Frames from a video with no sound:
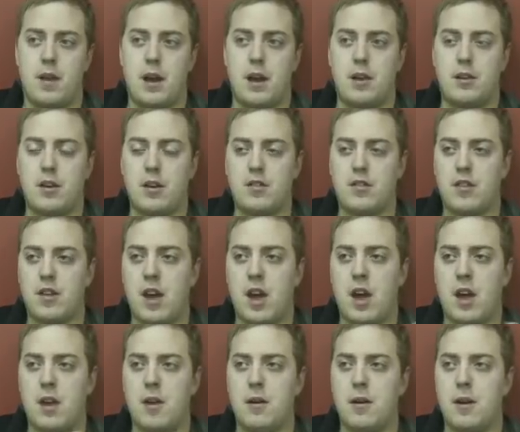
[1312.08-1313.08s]
They just
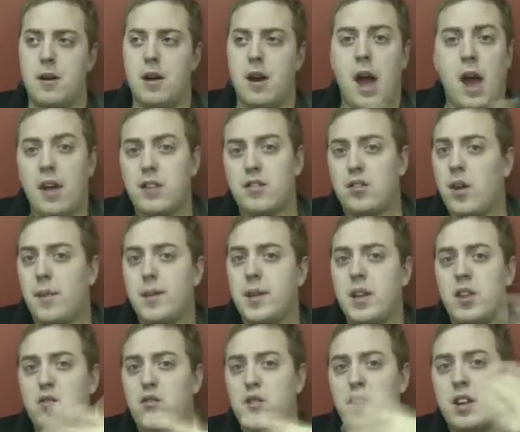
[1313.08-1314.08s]
say, and some of
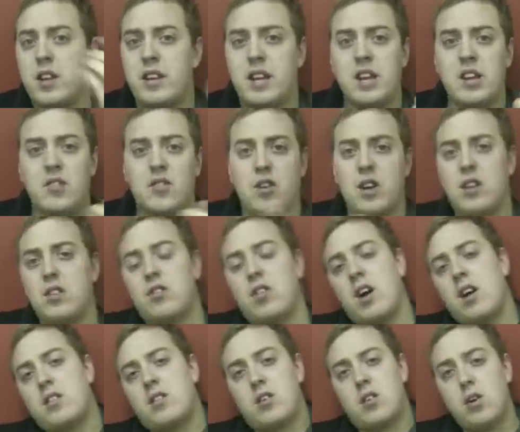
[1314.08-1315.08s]
this for the DC
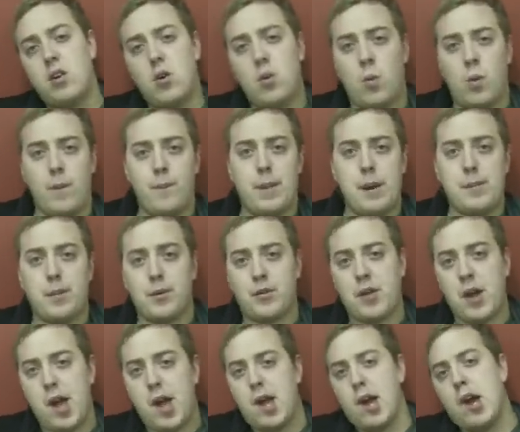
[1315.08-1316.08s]
side too, when people
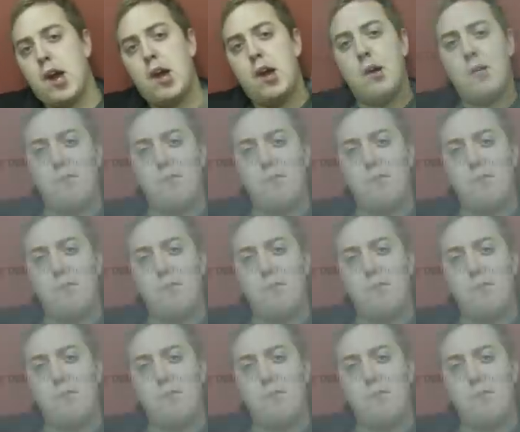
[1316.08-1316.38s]
say,